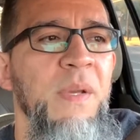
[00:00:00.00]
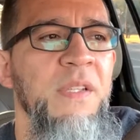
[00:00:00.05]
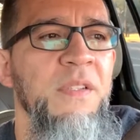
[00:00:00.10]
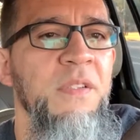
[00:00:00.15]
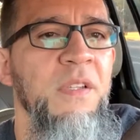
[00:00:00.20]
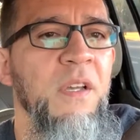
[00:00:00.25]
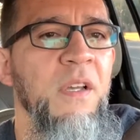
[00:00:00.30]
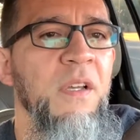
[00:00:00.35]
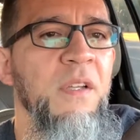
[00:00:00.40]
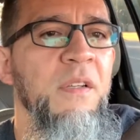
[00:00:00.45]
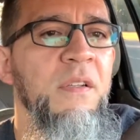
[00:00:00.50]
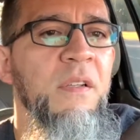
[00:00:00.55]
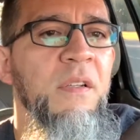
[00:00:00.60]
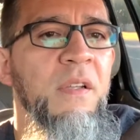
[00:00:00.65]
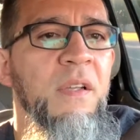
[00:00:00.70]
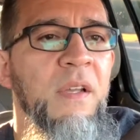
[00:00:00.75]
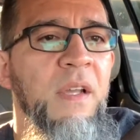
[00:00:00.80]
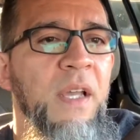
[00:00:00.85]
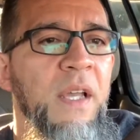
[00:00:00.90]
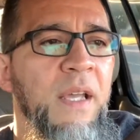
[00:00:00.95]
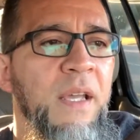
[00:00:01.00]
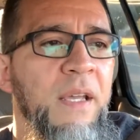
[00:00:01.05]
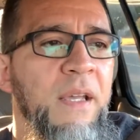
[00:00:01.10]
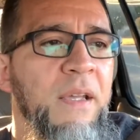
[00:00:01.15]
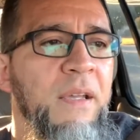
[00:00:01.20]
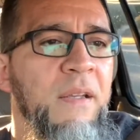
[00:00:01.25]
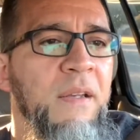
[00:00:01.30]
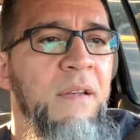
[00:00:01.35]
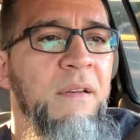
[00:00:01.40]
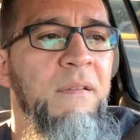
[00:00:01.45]
son,
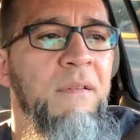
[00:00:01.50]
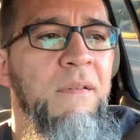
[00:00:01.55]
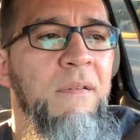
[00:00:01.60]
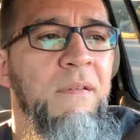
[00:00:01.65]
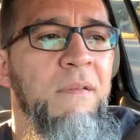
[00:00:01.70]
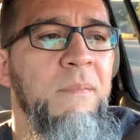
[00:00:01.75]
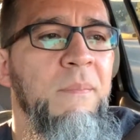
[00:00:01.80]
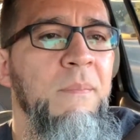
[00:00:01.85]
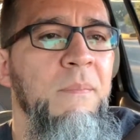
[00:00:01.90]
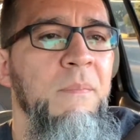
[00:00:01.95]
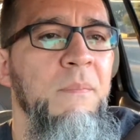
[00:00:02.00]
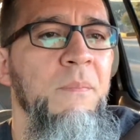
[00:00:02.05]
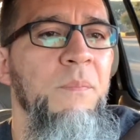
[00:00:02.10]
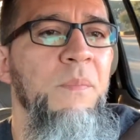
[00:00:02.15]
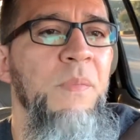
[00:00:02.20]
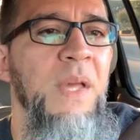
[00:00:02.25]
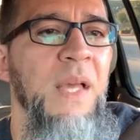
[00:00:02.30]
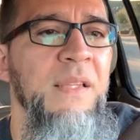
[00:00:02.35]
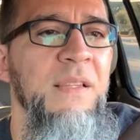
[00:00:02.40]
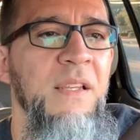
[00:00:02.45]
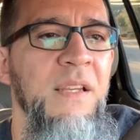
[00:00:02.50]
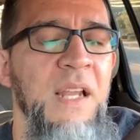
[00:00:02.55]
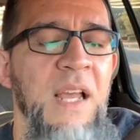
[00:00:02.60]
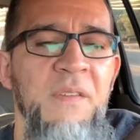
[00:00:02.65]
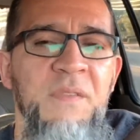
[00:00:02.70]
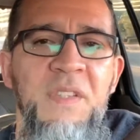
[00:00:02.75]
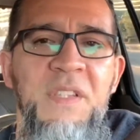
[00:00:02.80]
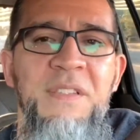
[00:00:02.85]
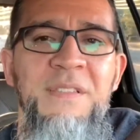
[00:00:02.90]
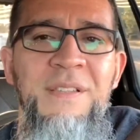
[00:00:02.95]
and I didn't
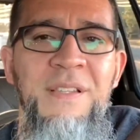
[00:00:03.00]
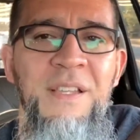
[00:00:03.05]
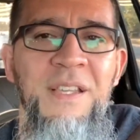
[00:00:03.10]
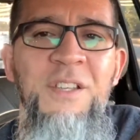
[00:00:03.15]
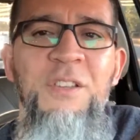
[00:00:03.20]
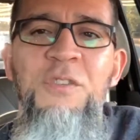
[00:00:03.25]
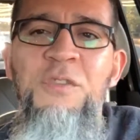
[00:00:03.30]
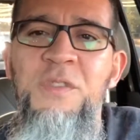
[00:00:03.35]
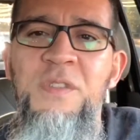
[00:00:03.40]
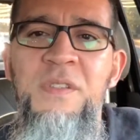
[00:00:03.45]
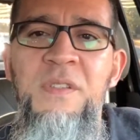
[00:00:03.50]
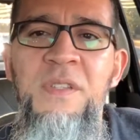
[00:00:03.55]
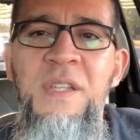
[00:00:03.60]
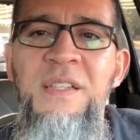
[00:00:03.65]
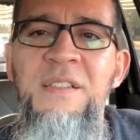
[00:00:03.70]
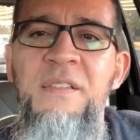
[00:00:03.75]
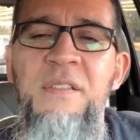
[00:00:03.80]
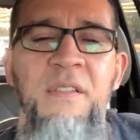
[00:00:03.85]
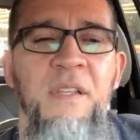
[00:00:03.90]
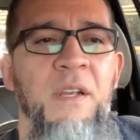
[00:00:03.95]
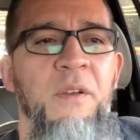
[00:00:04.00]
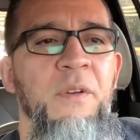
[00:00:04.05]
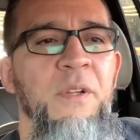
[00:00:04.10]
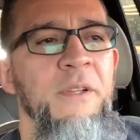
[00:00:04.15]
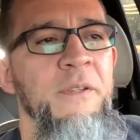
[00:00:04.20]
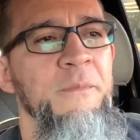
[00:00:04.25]
have the skills necessary.